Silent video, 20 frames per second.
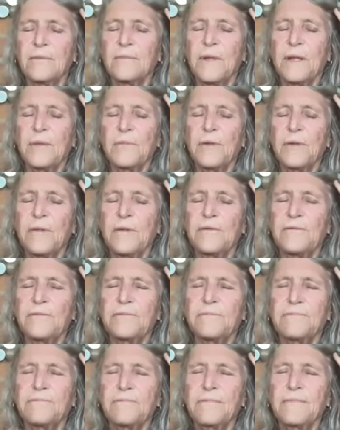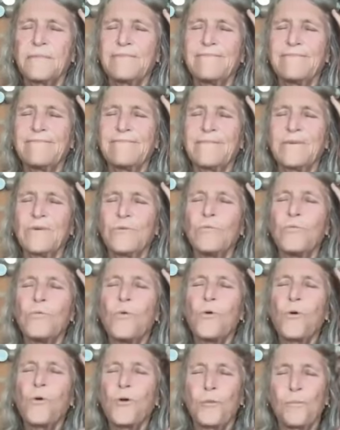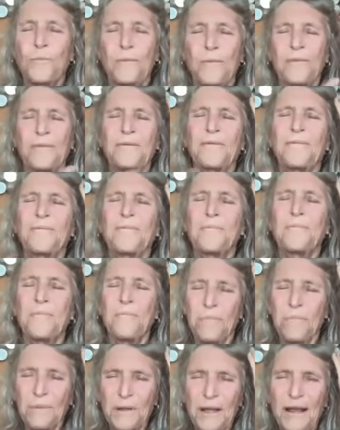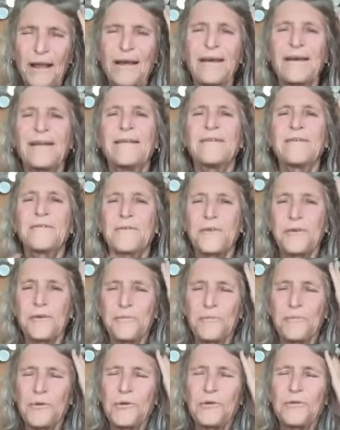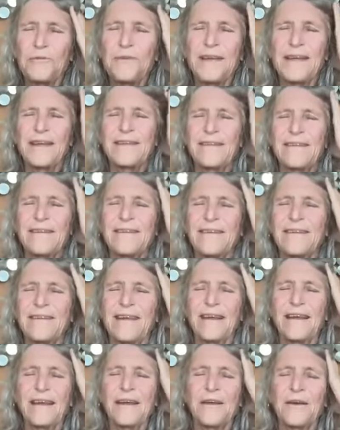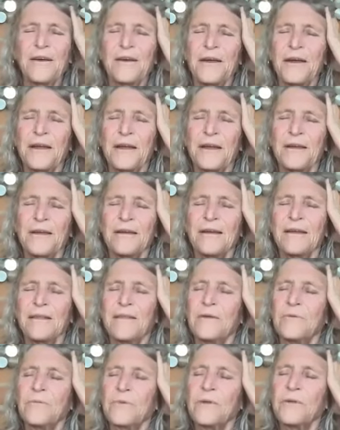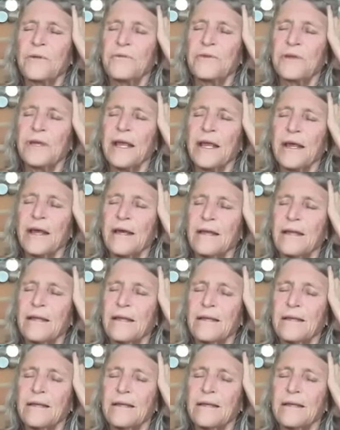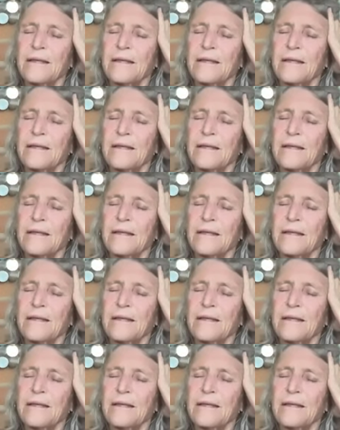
maybe this warmth or blood sort of moving into the area. And then once again,